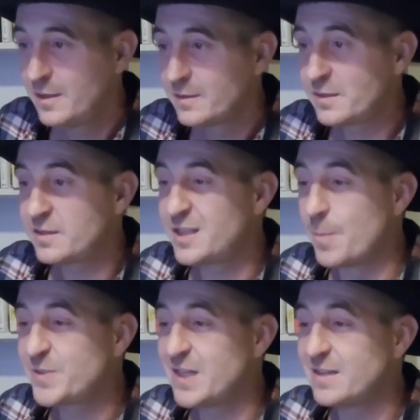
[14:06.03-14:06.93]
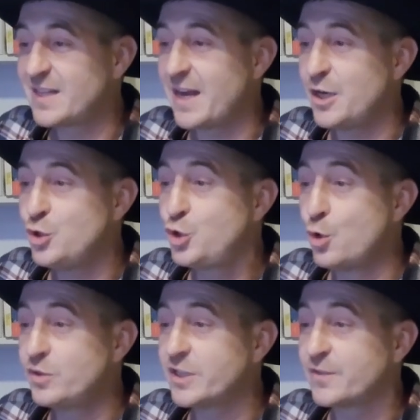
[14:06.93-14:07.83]
It's a substance that
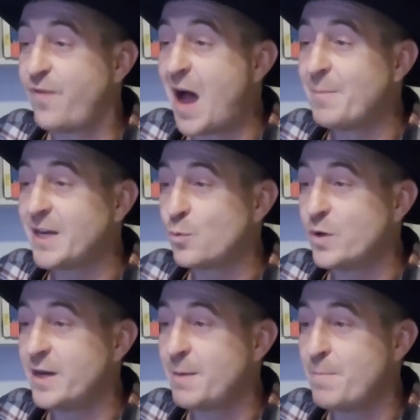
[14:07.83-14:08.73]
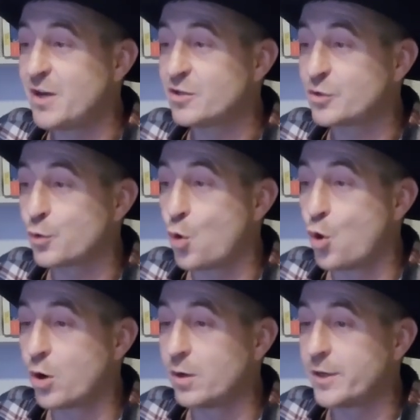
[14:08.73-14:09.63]
induces vomiting when administered
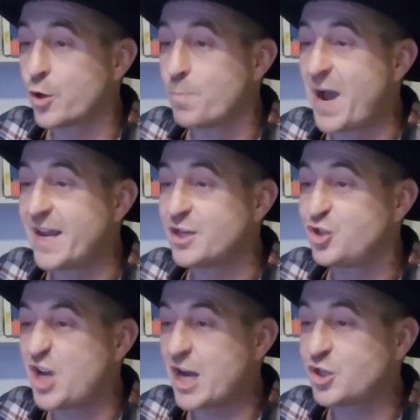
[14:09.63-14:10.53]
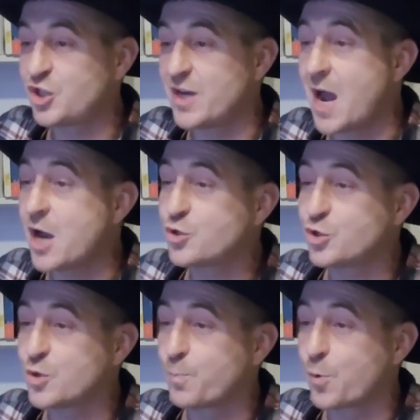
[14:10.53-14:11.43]
orally or by injection.
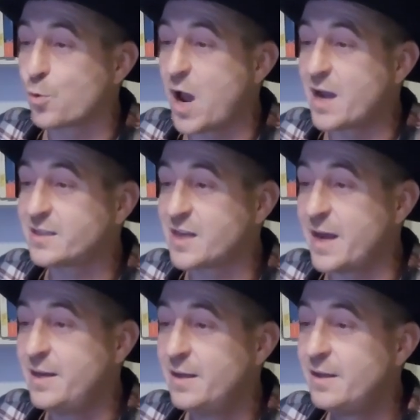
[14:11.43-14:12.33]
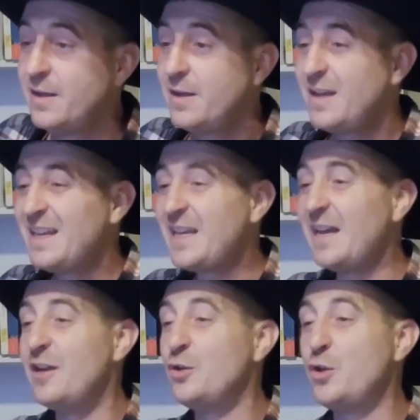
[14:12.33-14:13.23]
Hydrogen peroxide
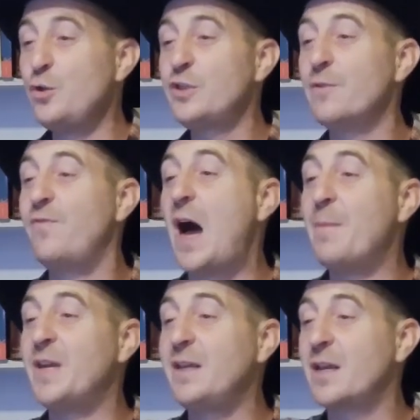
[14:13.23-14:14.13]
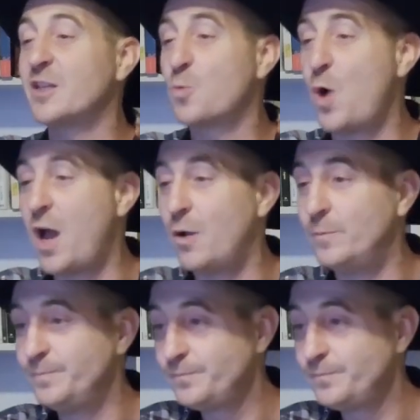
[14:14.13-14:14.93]
can induce vomiting as well.